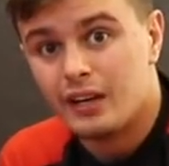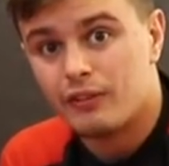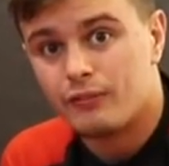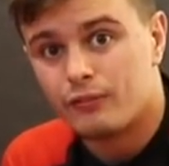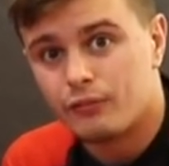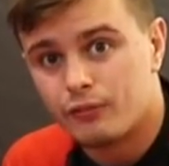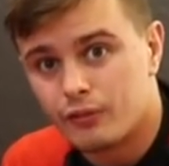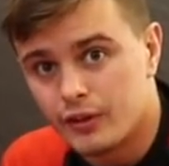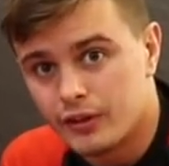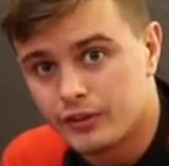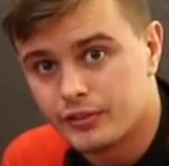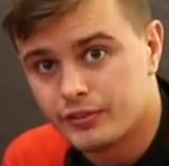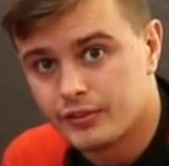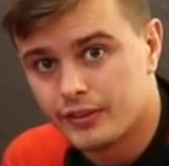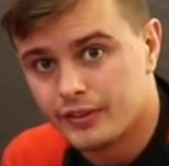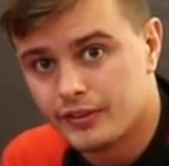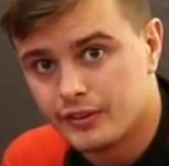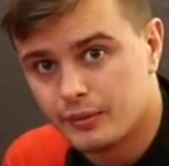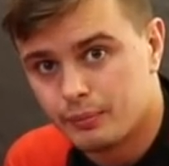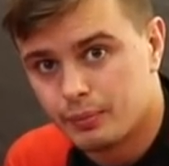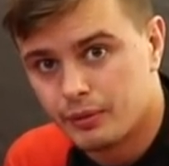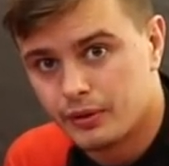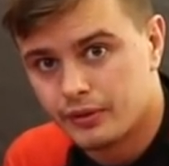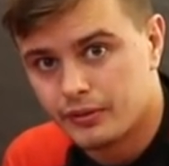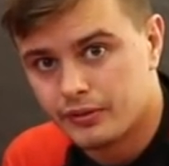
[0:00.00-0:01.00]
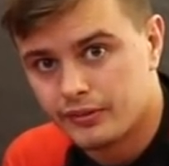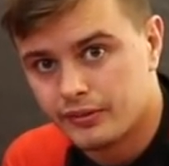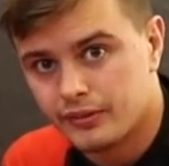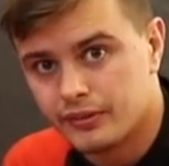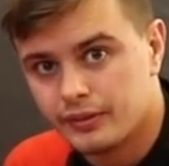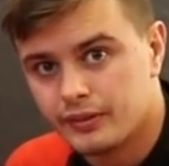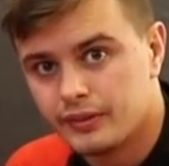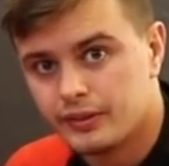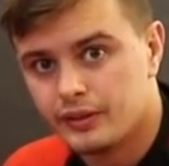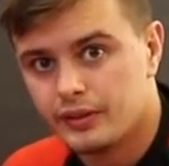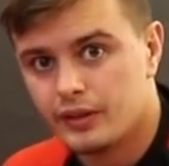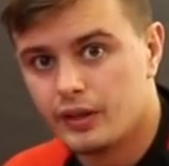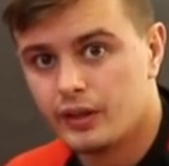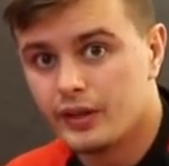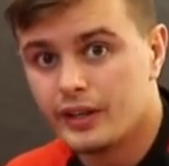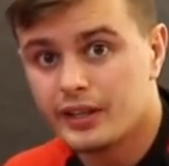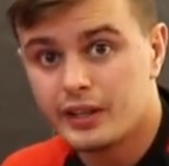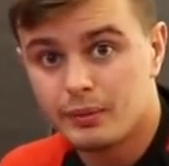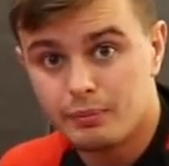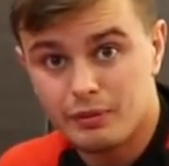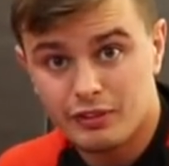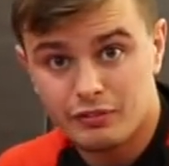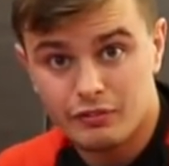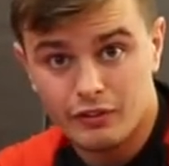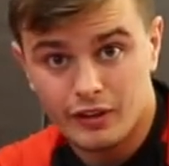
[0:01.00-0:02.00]
and frustrate the person. You know, it could
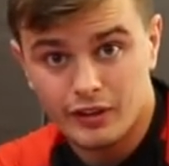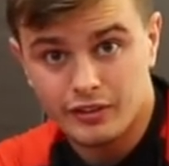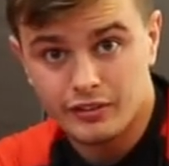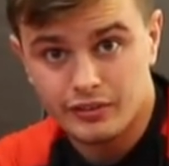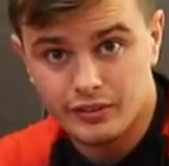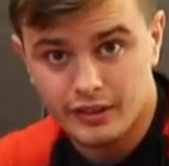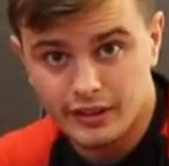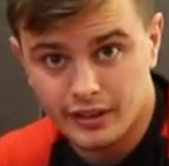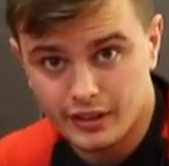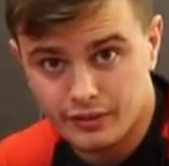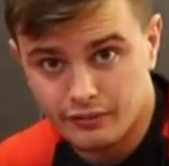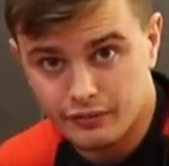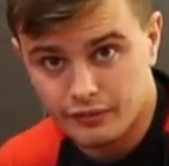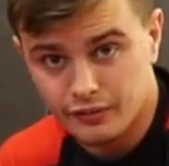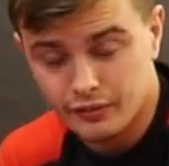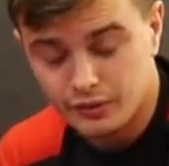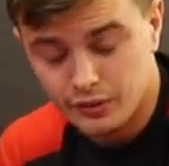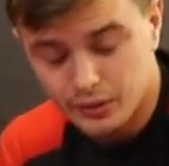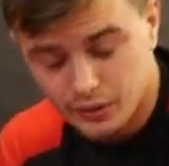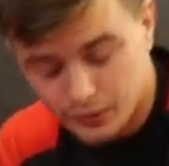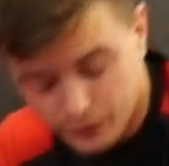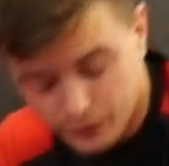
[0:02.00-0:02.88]
be frustrating for you